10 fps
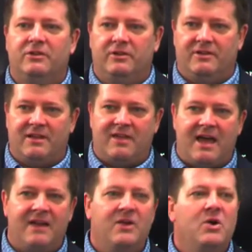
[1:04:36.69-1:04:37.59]
We looked at
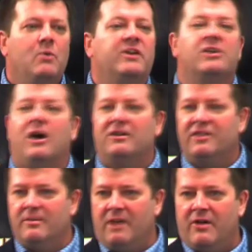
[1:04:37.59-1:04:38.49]
that. We
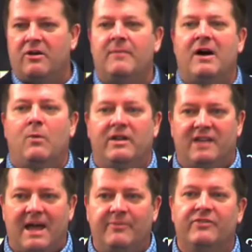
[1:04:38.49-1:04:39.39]
talked to the mother about
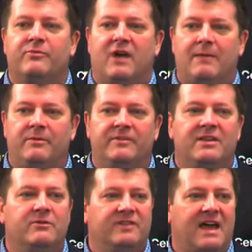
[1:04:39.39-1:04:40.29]
what types of
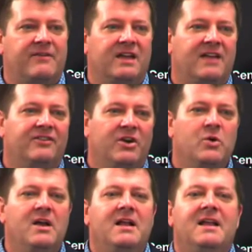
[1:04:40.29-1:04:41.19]
problems he was having. And
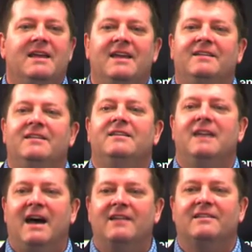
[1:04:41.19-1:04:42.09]
so it did
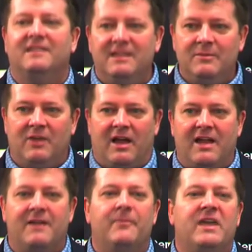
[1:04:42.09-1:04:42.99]
not seem
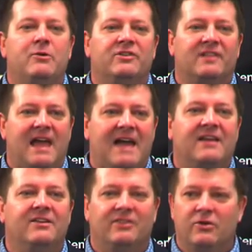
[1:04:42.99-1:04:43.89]
like he was
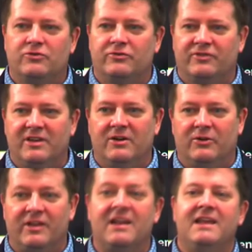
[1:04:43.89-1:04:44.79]
lacking social
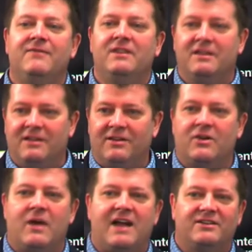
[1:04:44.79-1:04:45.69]
skills, and even in his
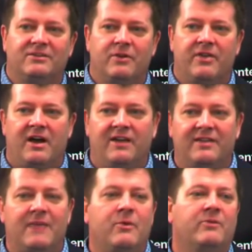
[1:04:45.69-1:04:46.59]
interactions with
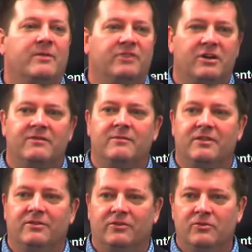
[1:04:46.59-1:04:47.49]
us and when we observed him
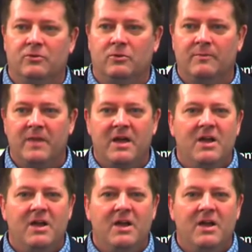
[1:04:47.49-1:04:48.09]
in school.